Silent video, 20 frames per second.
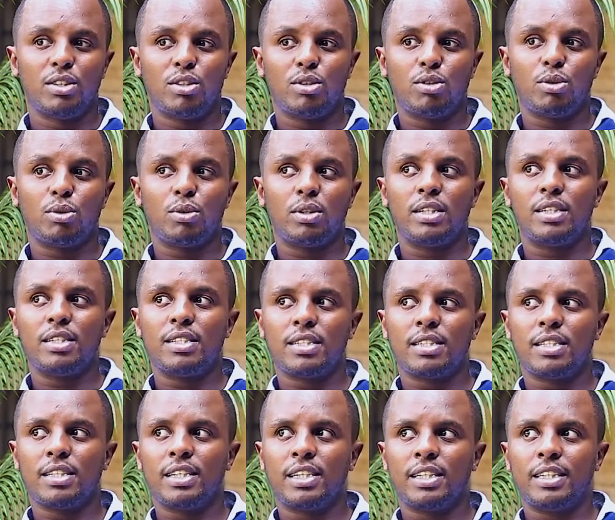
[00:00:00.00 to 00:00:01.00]
So
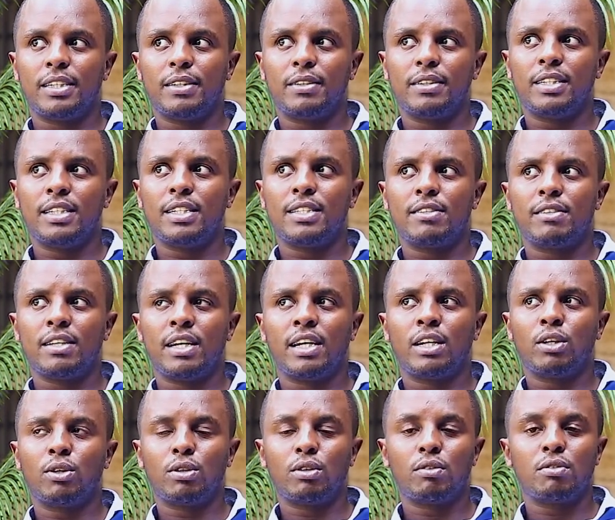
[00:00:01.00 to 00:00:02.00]
there's, uh, there's a
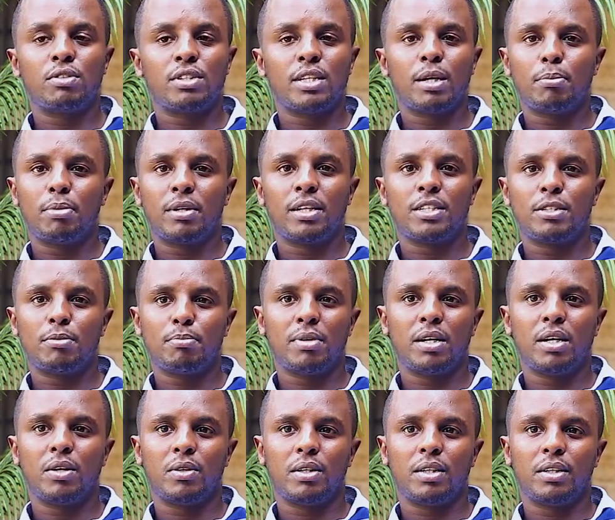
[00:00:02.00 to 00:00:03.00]
lot of surplus
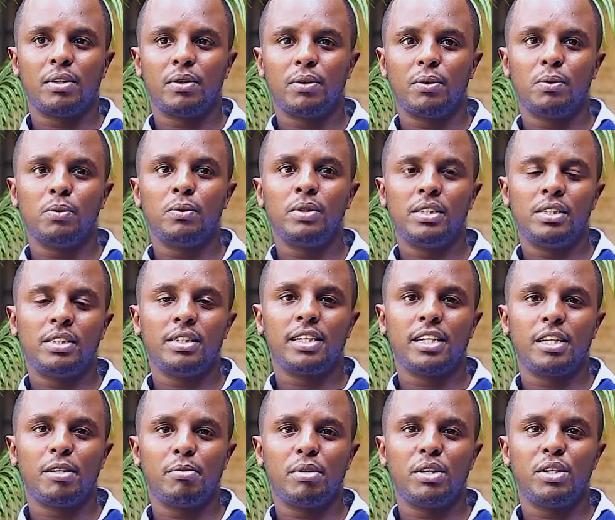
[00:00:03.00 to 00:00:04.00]
power which
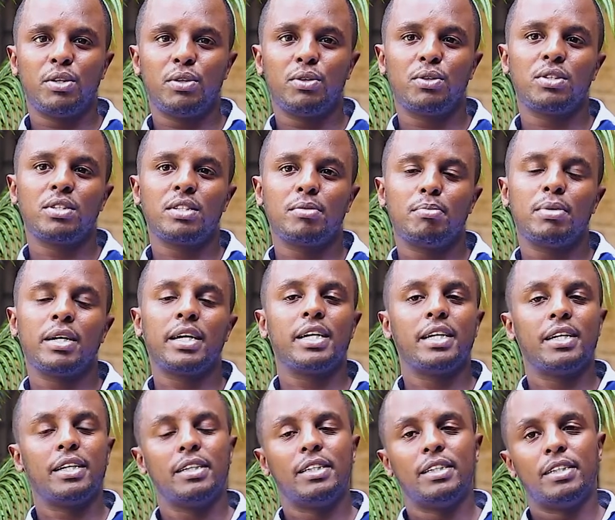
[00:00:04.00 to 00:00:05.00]
can be used
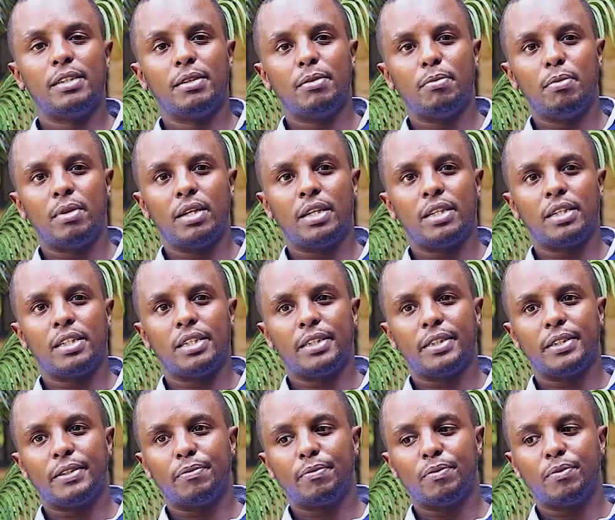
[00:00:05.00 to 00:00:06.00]
by
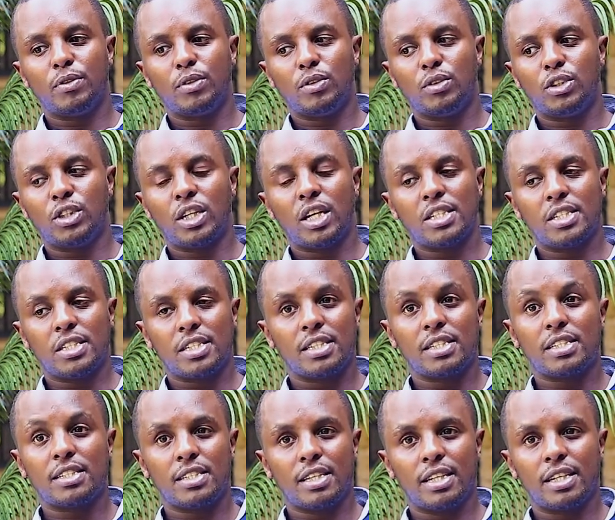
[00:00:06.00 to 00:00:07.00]
um, charging
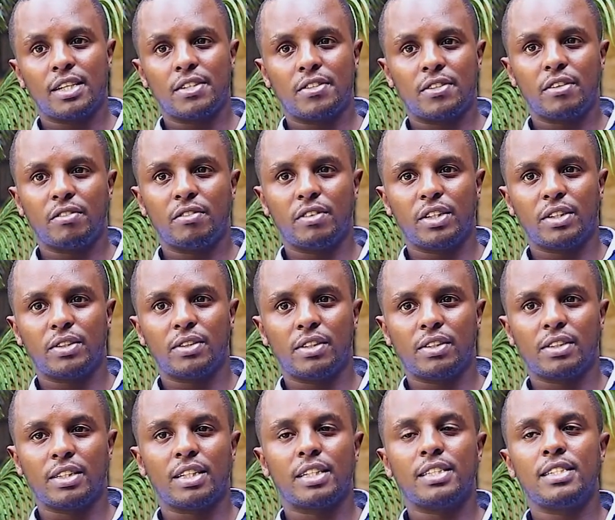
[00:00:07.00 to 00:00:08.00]
these electric
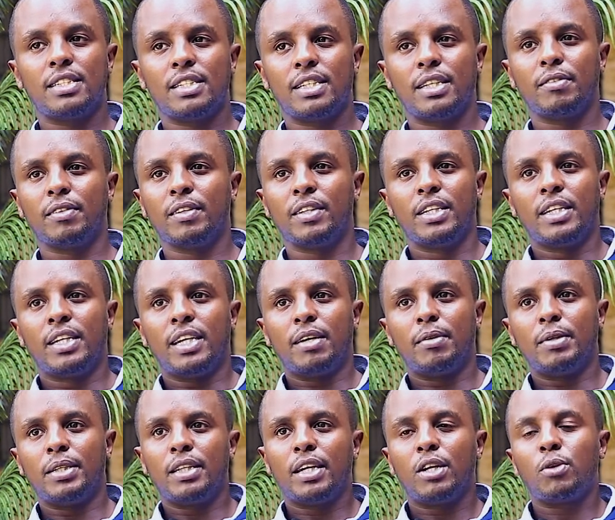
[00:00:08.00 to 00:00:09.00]
vehicles and save. I
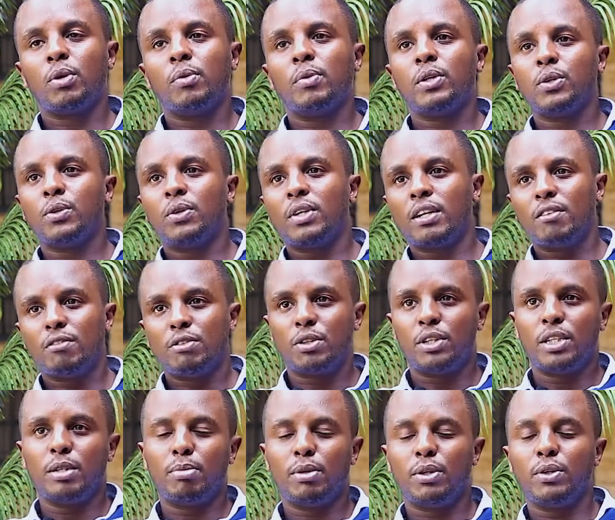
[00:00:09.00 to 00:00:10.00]
mean, that way we don't have to
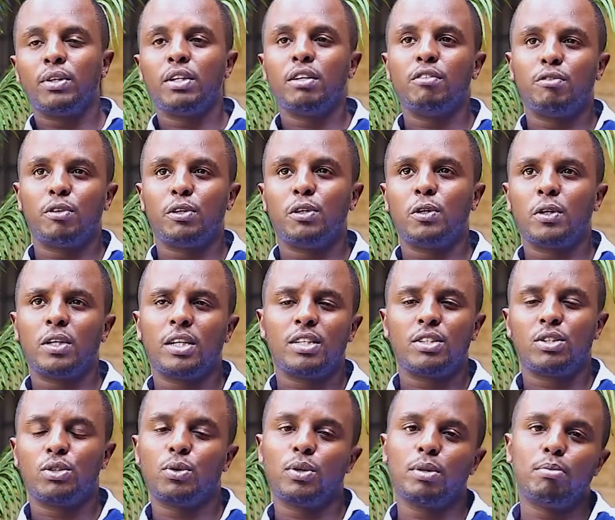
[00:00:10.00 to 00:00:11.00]
keep looking for
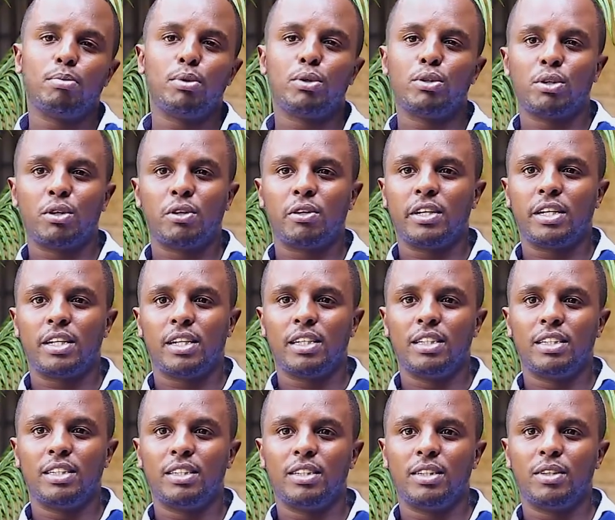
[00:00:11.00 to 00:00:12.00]
dollars to import
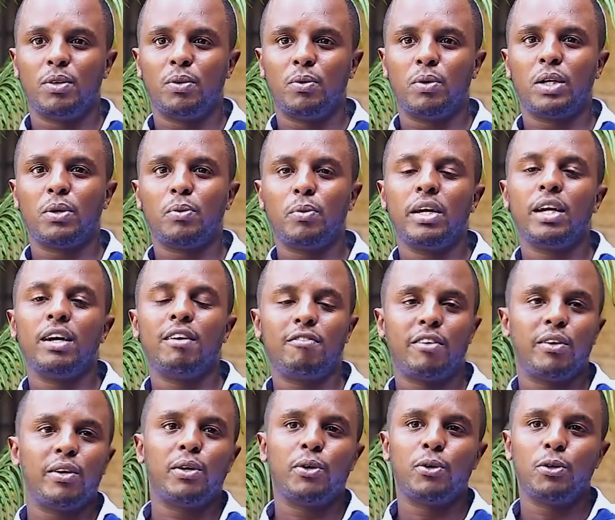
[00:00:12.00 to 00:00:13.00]
oil when we have our